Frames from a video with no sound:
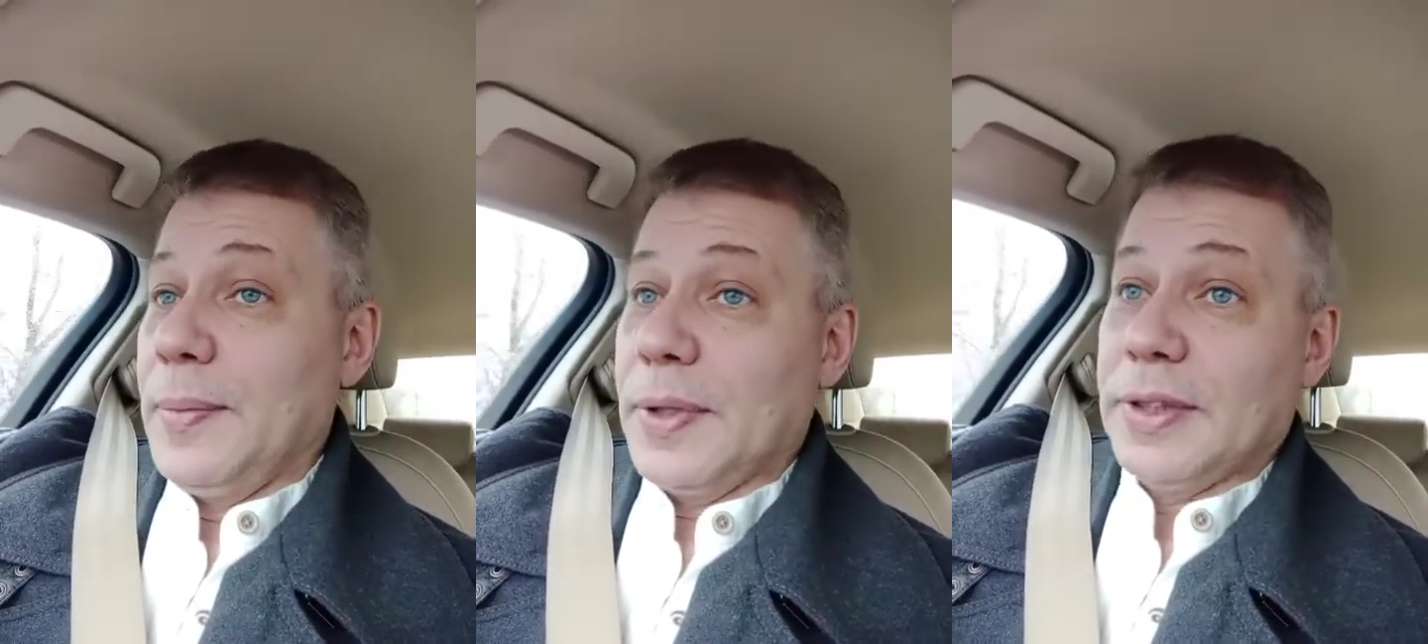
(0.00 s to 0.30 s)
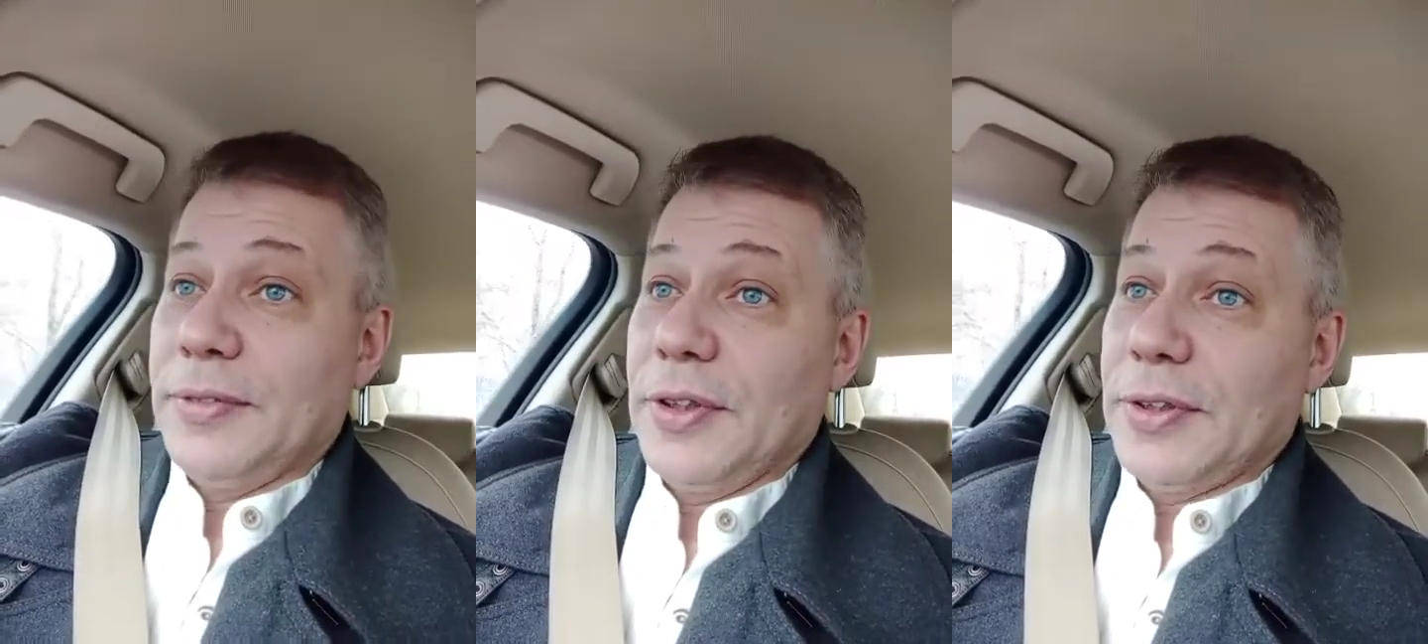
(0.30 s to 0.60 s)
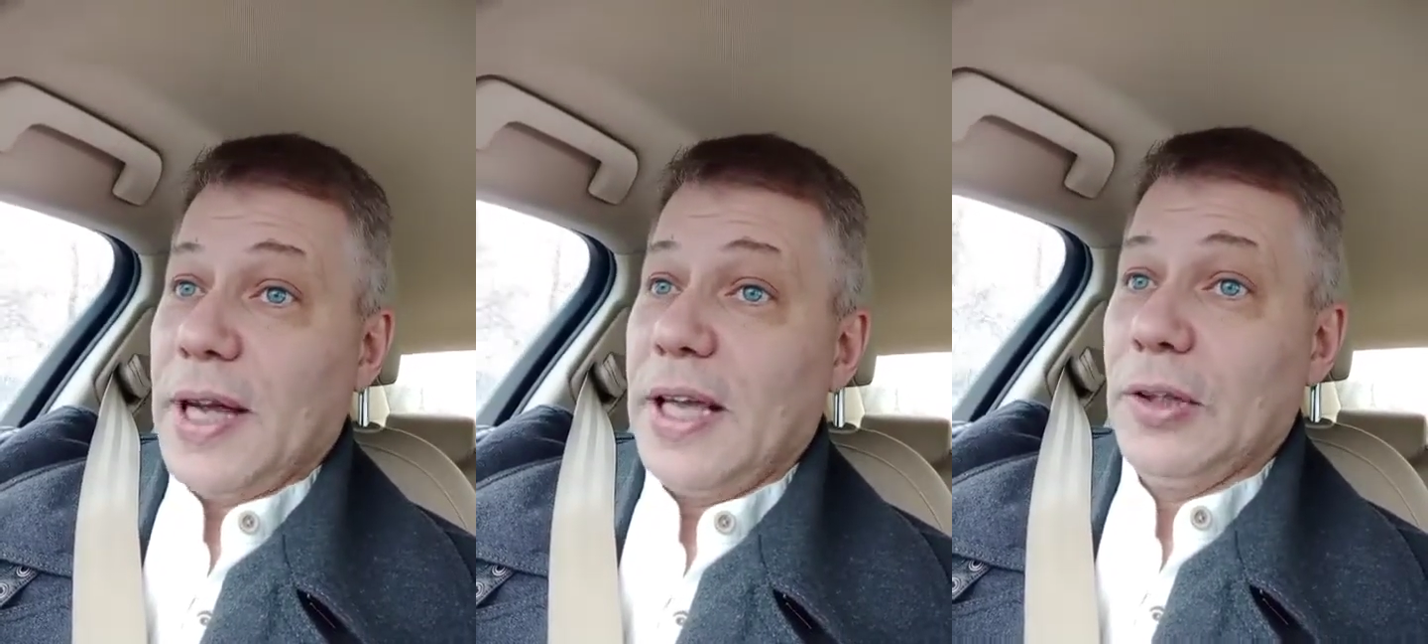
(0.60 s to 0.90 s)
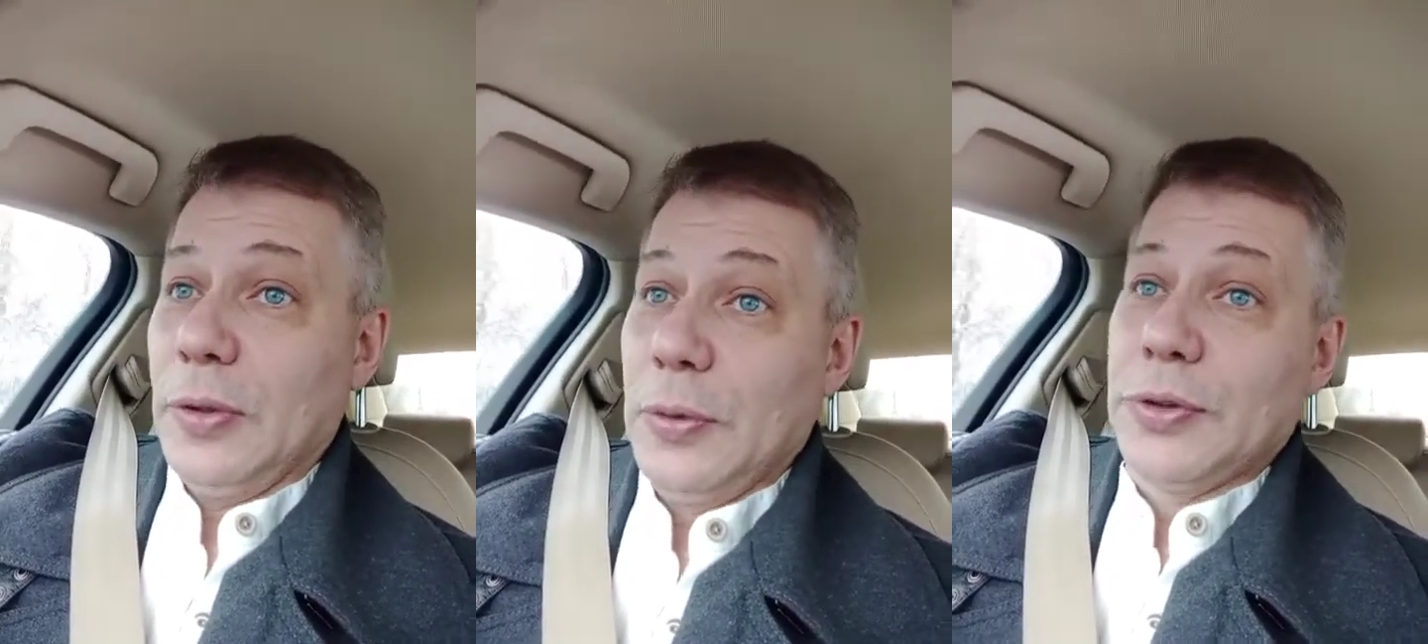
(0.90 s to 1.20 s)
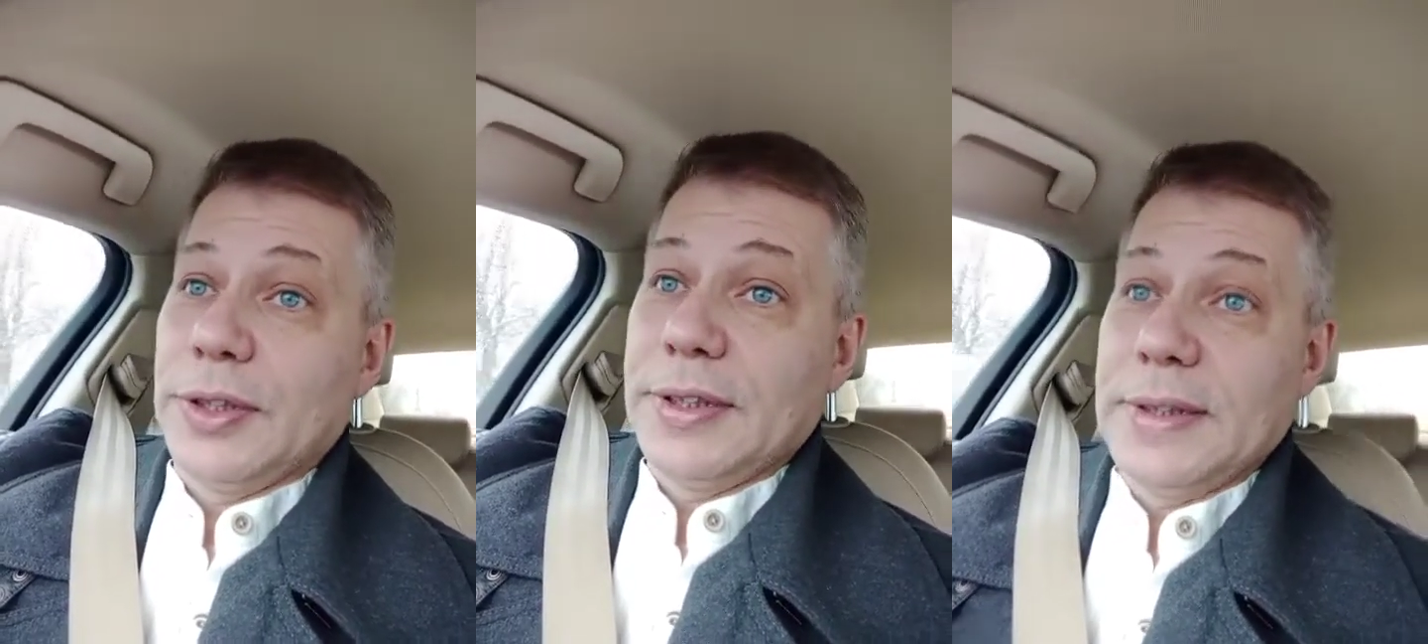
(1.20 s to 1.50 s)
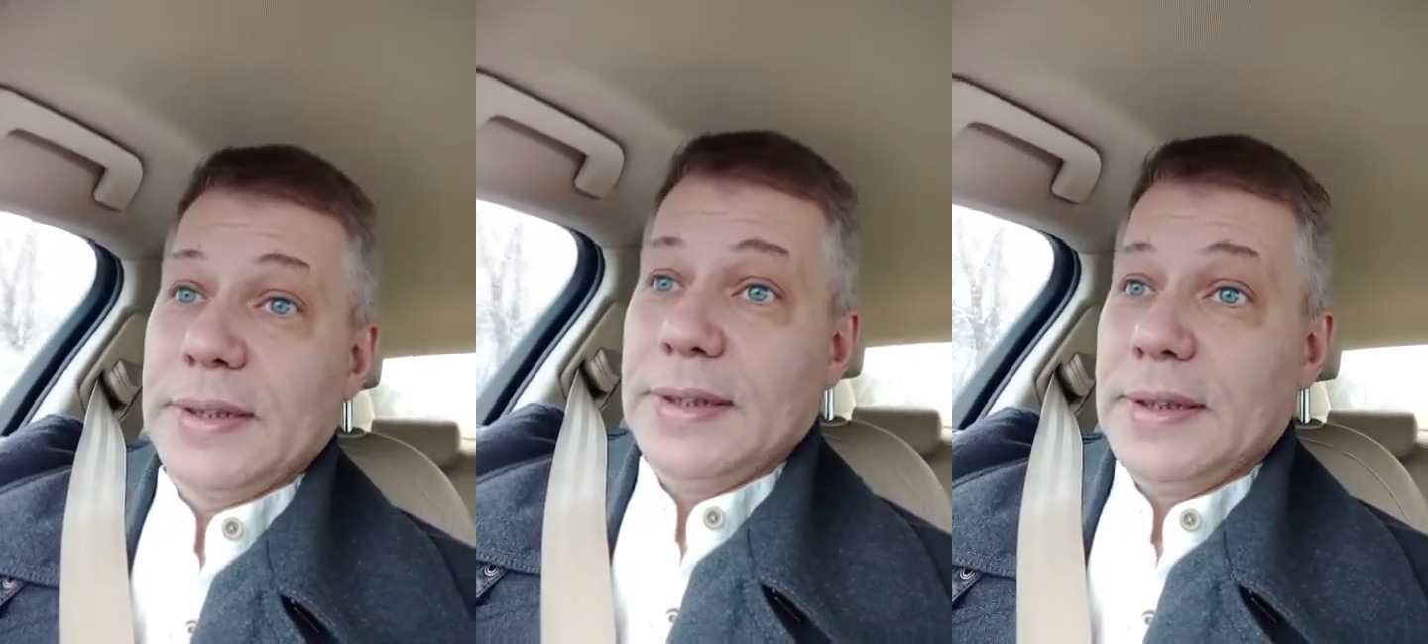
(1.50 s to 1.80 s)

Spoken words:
Because if Ukraine loses,